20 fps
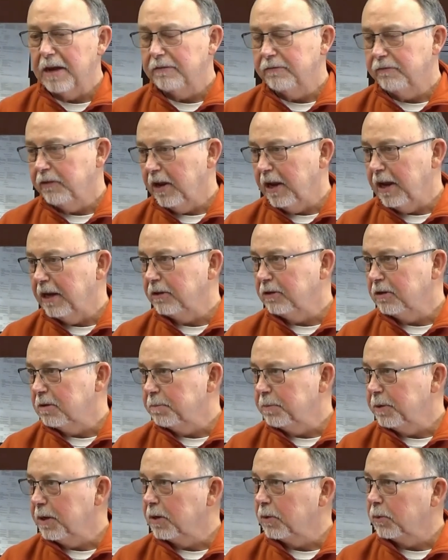fan could
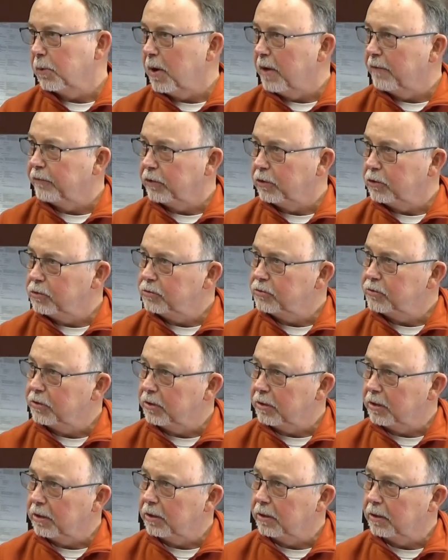be a
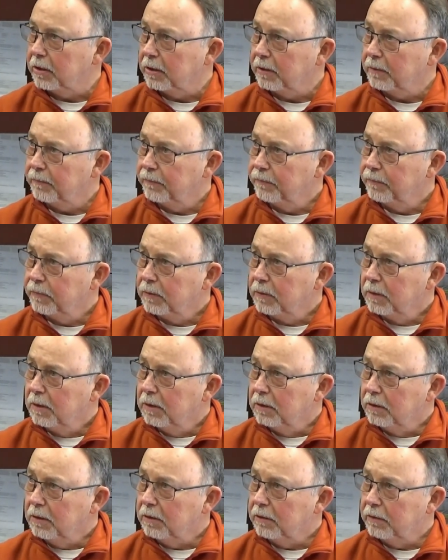revolutionary
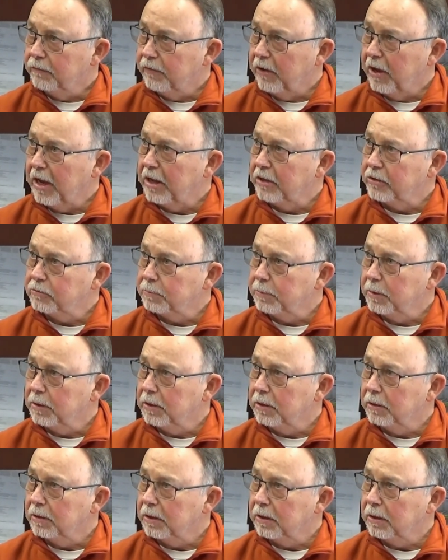advancement
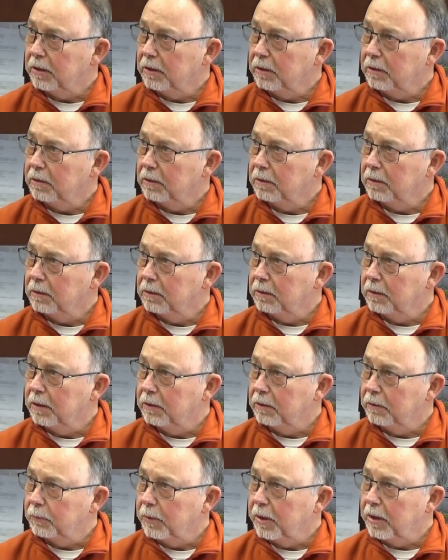in the
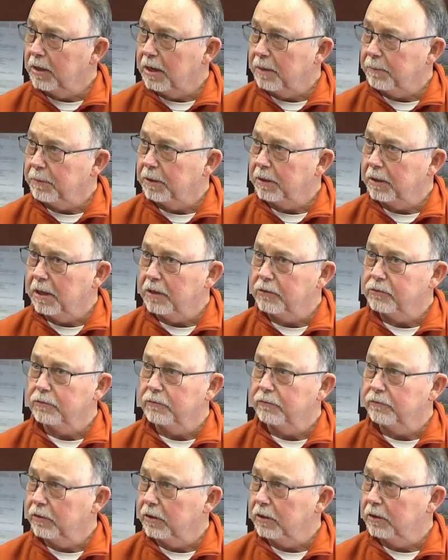radon
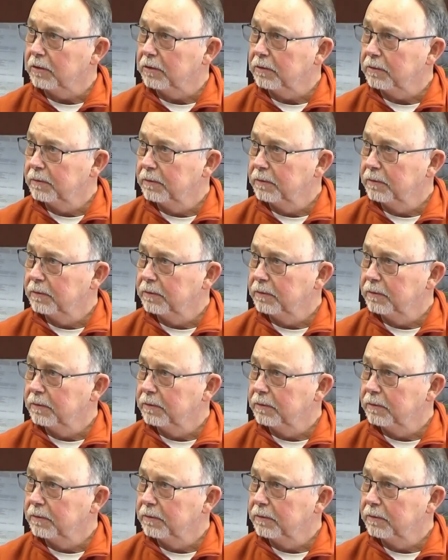mitigation field.